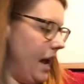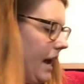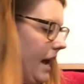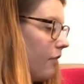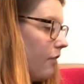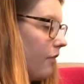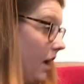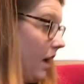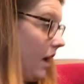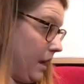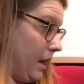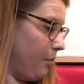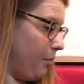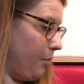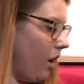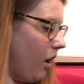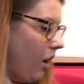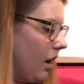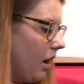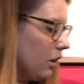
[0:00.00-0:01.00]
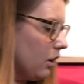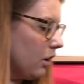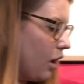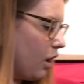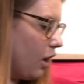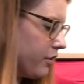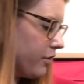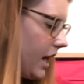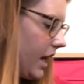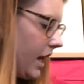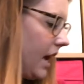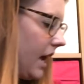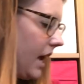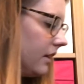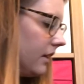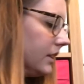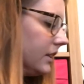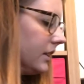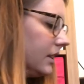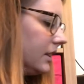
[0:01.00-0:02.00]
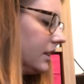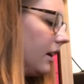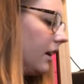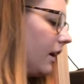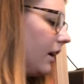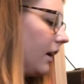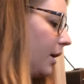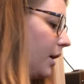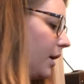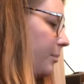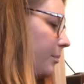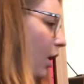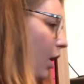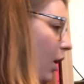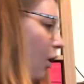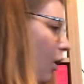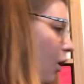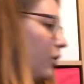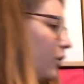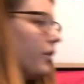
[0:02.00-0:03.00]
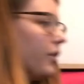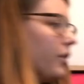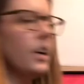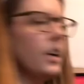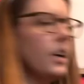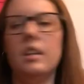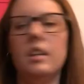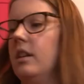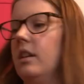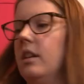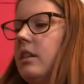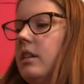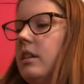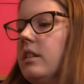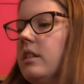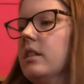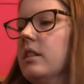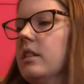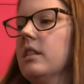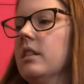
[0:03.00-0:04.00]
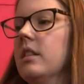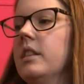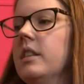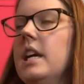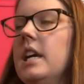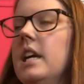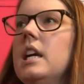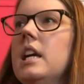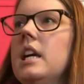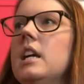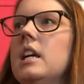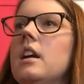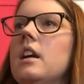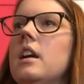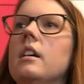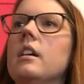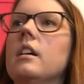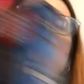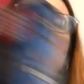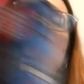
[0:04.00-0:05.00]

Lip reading: have a pile over there of the